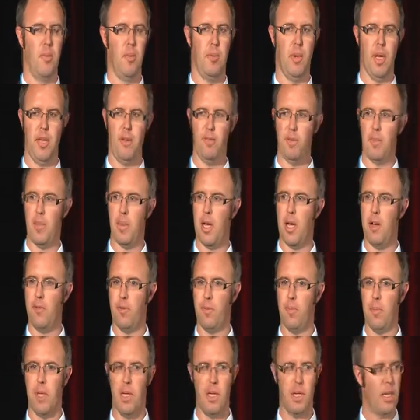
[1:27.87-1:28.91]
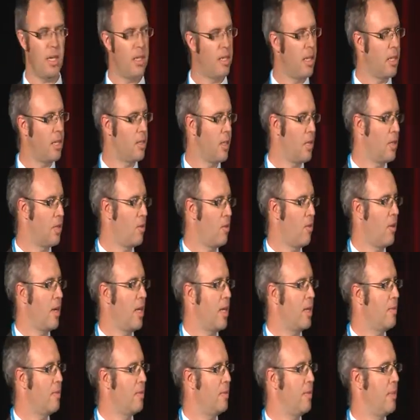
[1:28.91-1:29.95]
But even apart from that, as
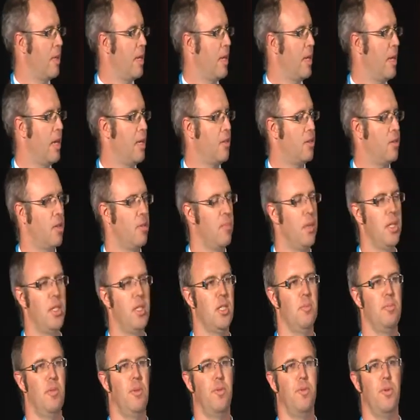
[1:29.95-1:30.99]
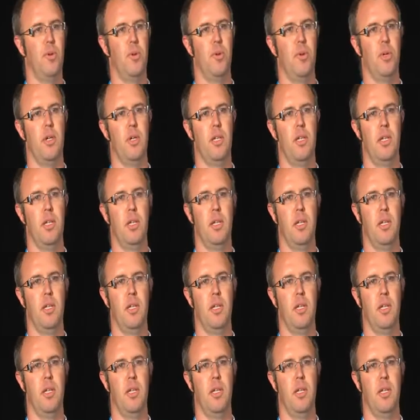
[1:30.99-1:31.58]
Graham sort of mentioned before,